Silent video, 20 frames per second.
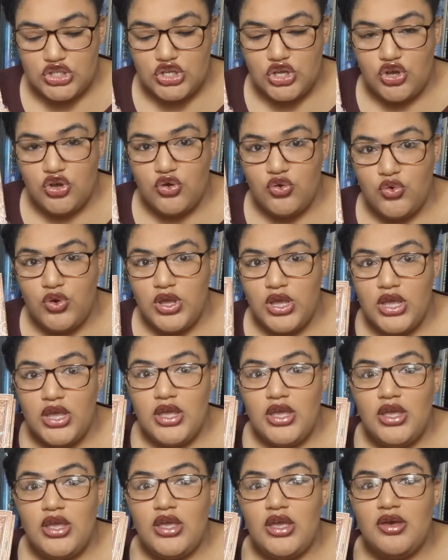So
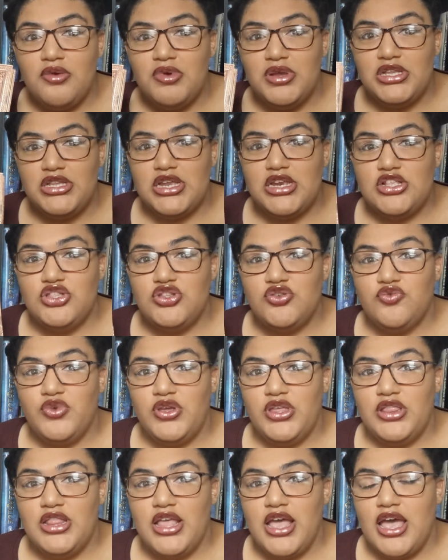I'm excited to
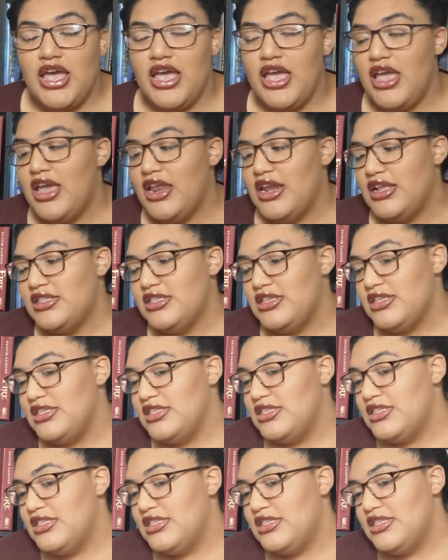read that, and it
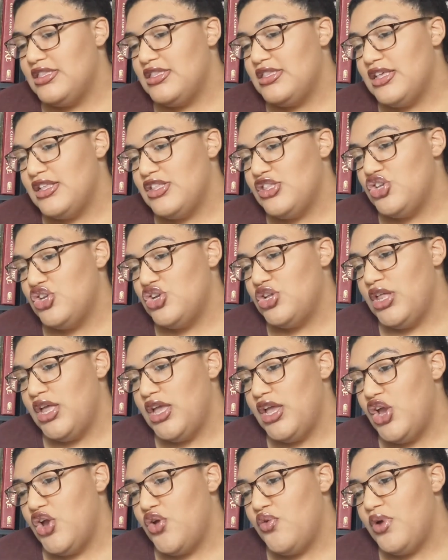does center
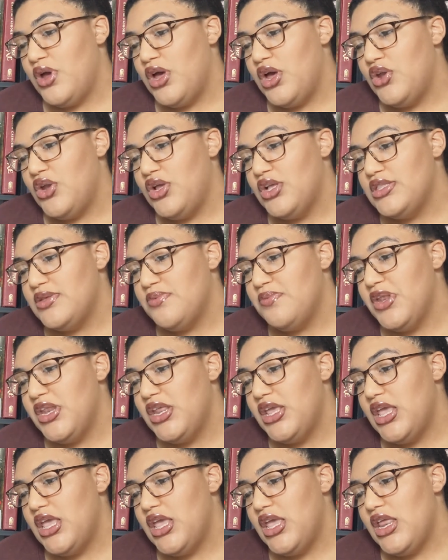like around a
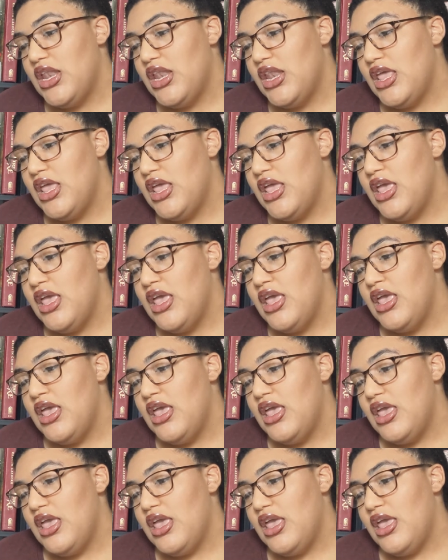Dominican
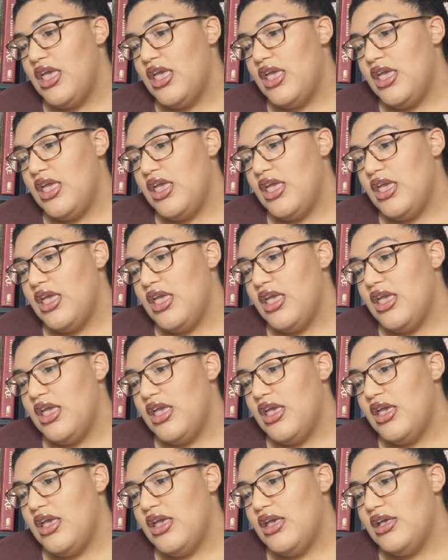
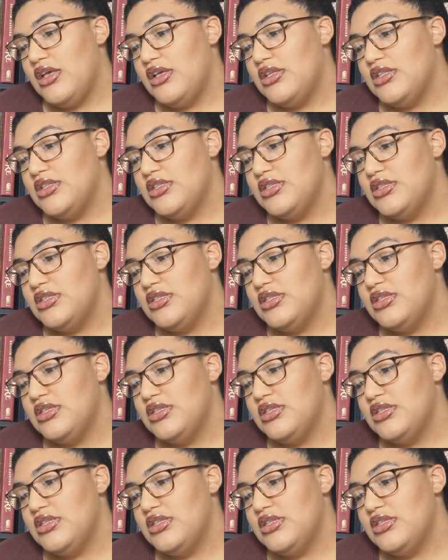and